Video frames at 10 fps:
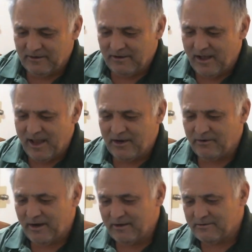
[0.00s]
High
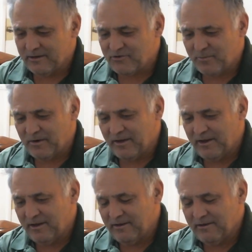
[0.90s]
grade
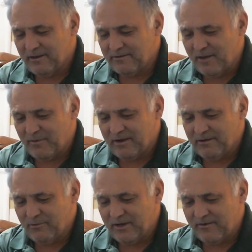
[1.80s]
AAA,
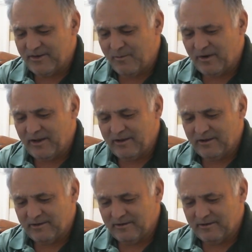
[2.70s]
double A.